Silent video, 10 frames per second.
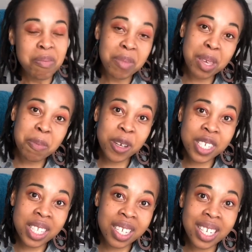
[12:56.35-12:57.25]
Me
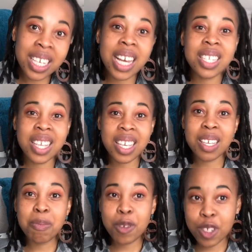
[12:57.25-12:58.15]
personally, I'd say
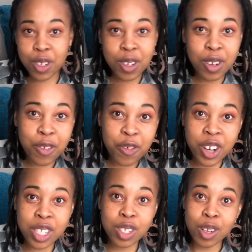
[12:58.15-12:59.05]
keep your circle of
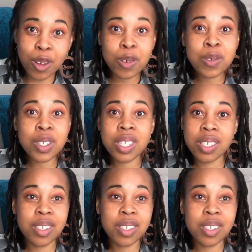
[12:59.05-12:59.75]
friends close.